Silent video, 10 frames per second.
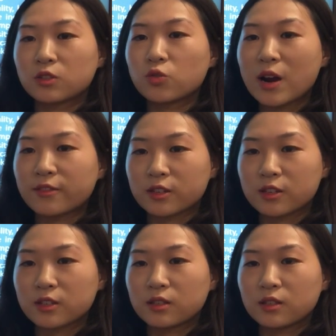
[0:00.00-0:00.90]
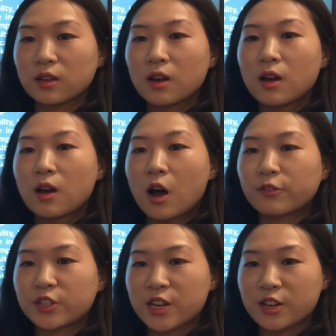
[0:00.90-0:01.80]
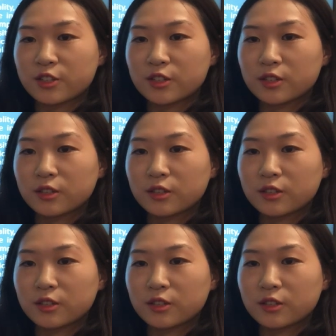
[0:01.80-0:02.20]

drivers of change